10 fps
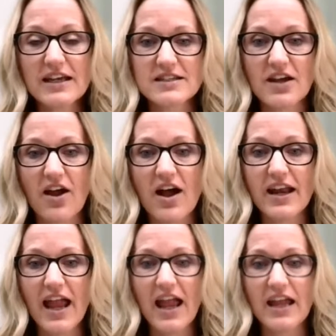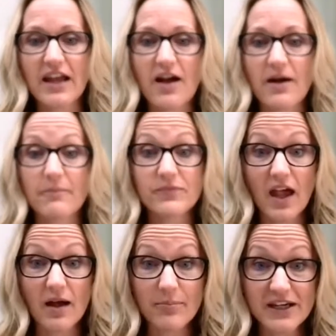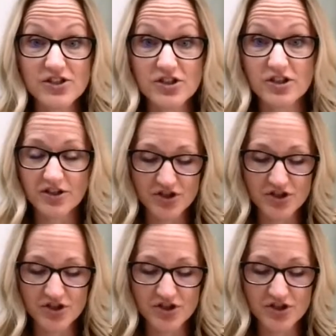has got a picture.